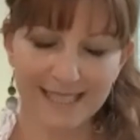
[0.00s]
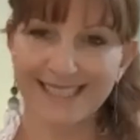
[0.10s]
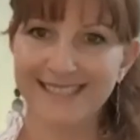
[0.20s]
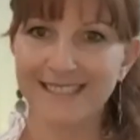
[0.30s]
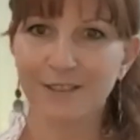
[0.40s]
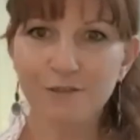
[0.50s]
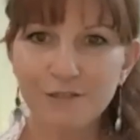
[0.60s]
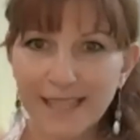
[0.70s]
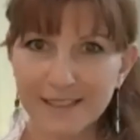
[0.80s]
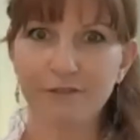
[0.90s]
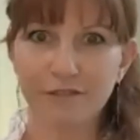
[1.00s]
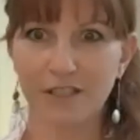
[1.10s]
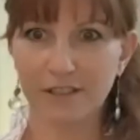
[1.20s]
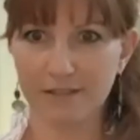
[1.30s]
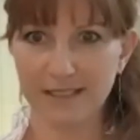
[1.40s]
that is right in
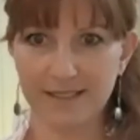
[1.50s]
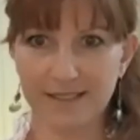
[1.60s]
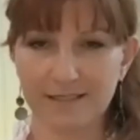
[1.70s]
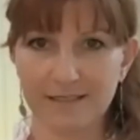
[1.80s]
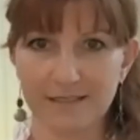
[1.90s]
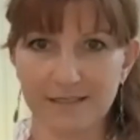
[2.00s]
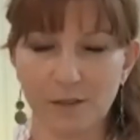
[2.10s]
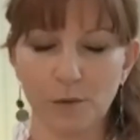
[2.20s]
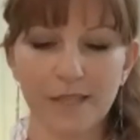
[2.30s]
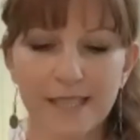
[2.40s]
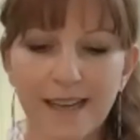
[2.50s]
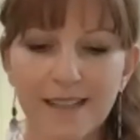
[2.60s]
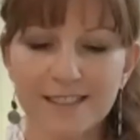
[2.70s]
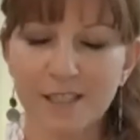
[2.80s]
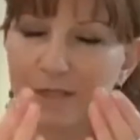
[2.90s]
front of us, we
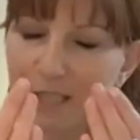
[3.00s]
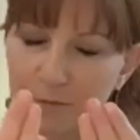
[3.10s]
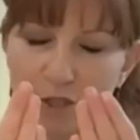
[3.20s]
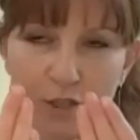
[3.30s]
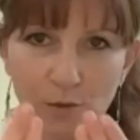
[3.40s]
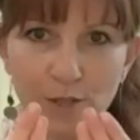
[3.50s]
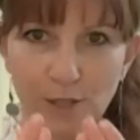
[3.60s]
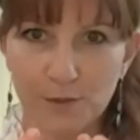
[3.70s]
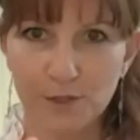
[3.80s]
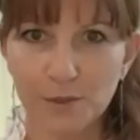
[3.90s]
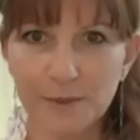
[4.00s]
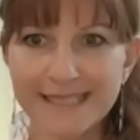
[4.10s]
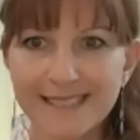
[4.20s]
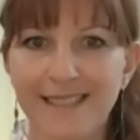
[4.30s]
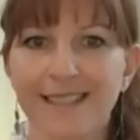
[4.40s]
are sometimes so close to
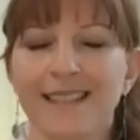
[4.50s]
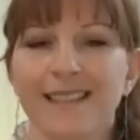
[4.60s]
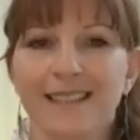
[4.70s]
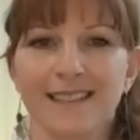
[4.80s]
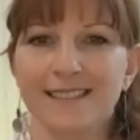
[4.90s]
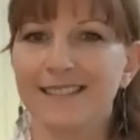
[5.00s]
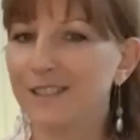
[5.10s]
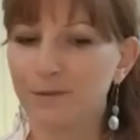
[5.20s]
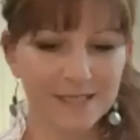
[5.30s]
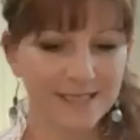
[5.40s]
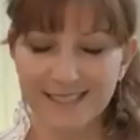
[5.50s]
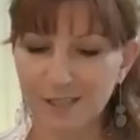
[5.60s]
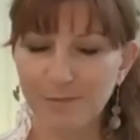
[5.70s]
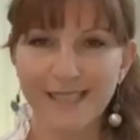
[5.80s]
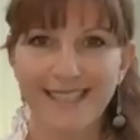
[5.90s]
it that we just
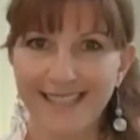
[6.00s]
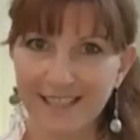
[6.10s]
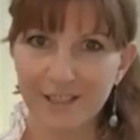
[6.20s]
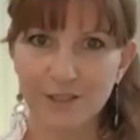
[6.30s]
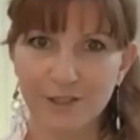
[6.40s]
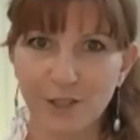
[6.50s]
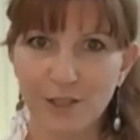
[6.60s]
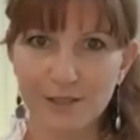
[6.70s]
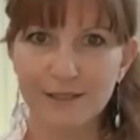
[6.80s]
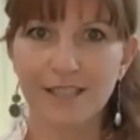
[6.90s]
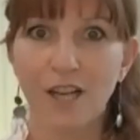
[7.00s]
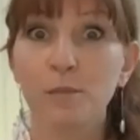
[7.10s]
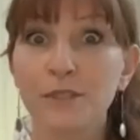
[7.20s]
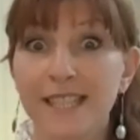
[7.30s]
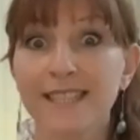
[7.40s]
simply cannot look
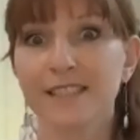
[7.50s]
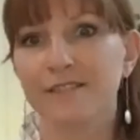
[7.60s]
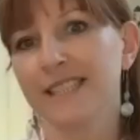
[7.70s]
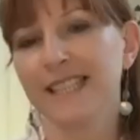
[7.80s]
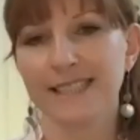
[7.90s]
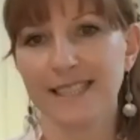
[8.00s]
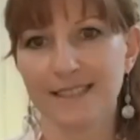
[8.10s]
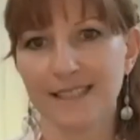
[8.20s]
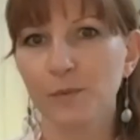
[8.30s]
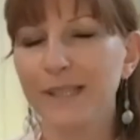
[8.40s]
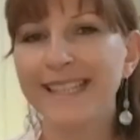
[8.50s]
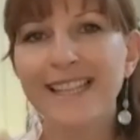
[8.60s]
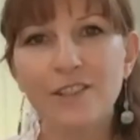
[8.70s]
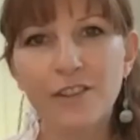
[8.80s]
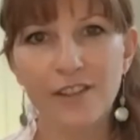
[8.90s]
objectively at it. And we
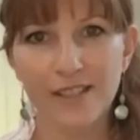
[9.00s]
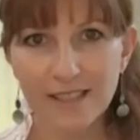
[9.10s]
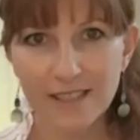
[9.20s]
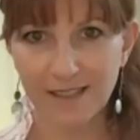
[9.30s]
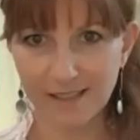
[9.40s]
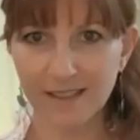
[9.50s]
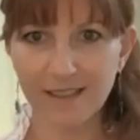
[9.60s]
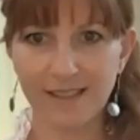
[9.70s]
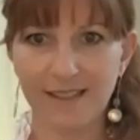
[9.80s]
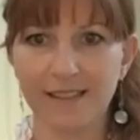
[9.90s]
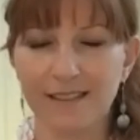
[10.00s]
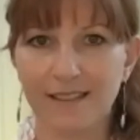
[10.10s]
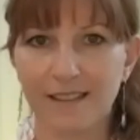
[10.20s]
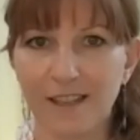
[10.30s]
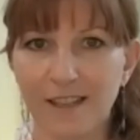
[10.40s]
cannot think clearly
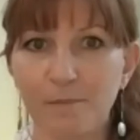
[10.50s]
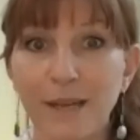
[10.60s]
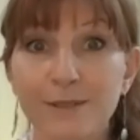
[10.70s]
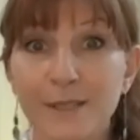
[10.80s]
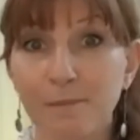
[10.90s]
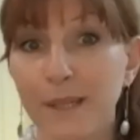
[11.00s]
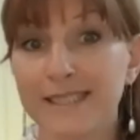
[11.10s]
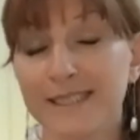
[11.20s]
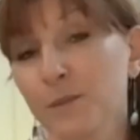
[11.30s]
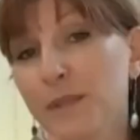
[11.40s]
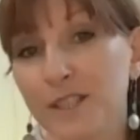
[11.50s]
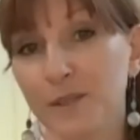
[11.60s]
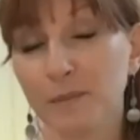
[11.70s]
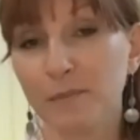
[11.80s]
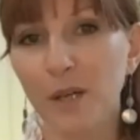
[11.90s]
about the best way to
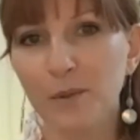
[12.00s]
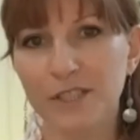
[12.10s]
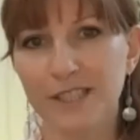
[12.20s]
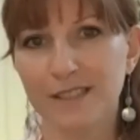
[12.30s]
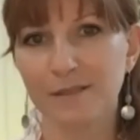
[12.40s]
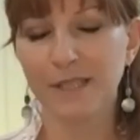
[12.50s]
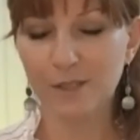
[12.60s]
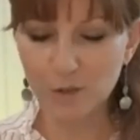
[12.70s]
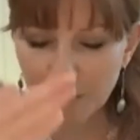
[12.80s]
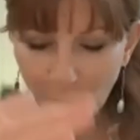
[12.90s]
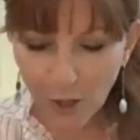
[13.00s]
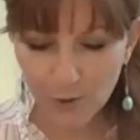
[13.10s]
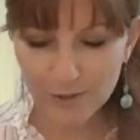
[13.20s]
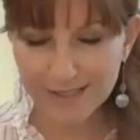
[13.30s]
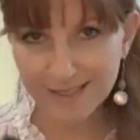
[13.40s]
approach it because we
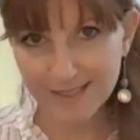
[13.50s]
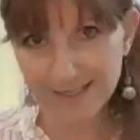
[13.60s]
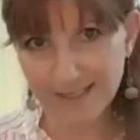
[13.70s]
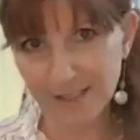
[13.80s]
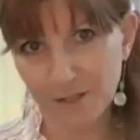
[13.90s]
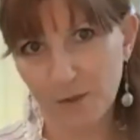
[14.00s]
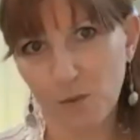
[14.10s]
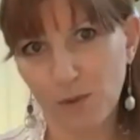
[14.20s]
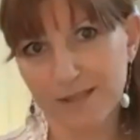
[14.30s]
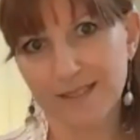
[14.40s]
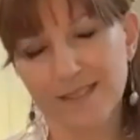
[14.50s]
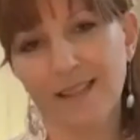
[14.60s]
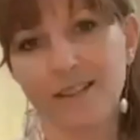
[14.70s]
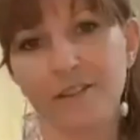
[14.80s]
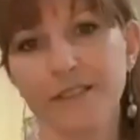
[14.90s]
only see one
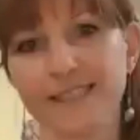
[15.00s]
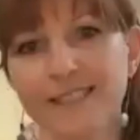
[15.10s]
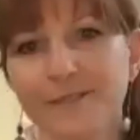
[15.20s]
side of it.